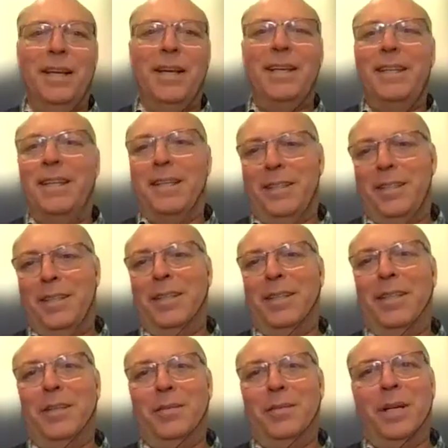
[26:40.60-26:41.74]
and then the
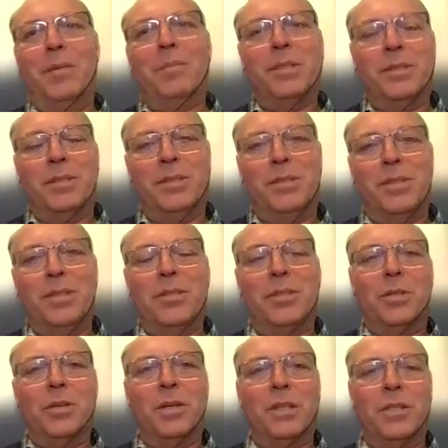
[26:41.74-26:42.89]
liver abscesses and
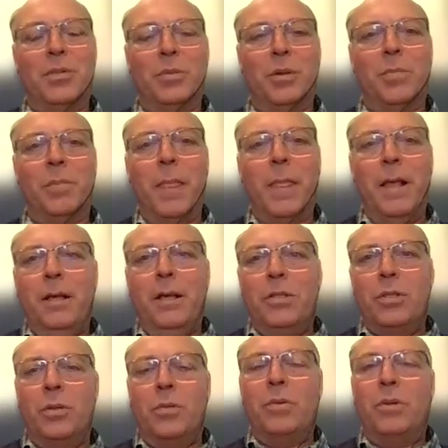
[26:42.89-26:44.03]
so on as well.
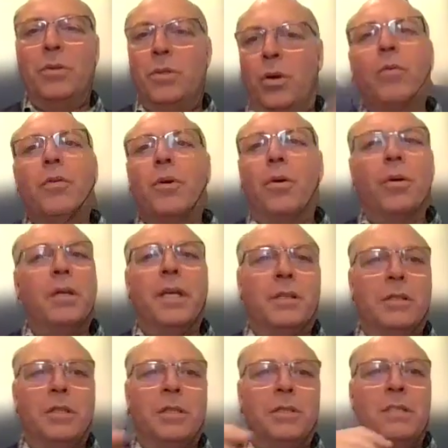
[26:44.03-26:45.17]
So overall, they are
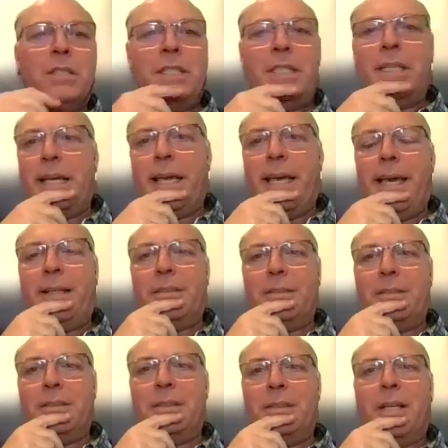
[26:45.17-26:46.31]
decreasing, and
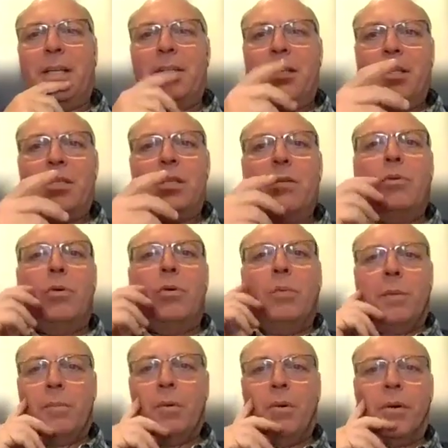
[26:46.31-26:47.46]
that
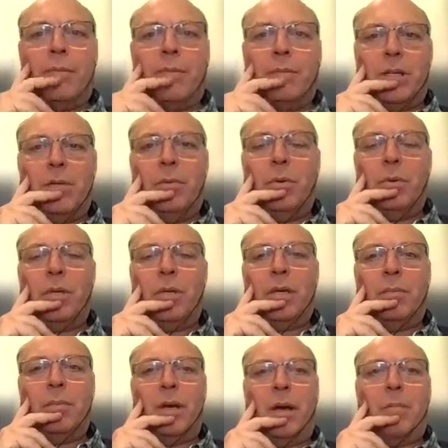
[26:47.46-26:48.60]
deworming programs are
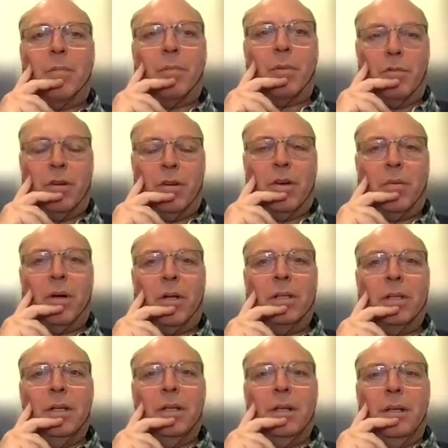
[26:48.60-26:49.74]
working very well.
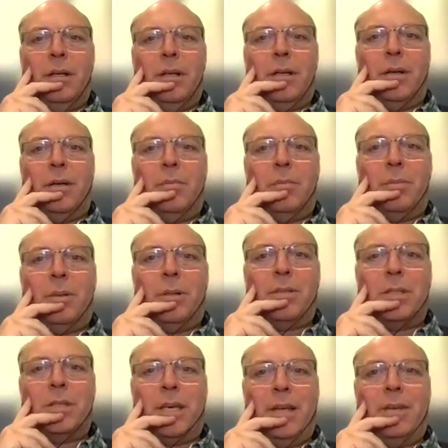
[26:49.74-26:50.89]
But
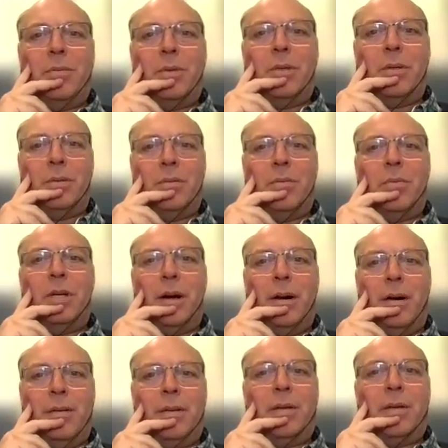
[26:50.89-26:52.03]
again, we
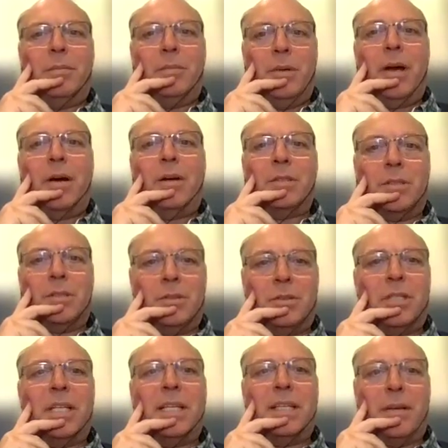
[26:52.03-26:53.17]
are still
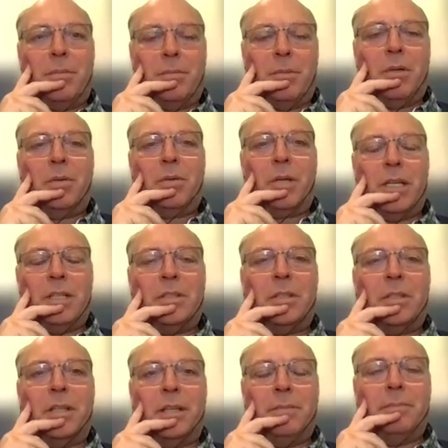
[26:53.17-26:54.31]
seeing them
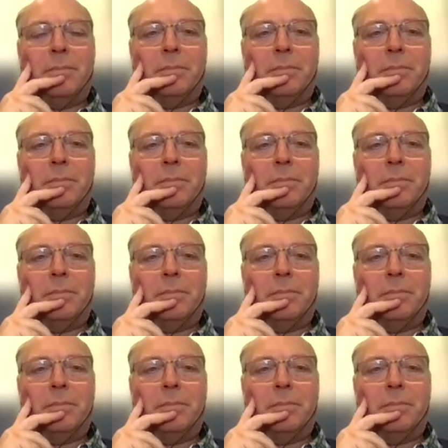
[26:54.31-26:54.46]
occasionally.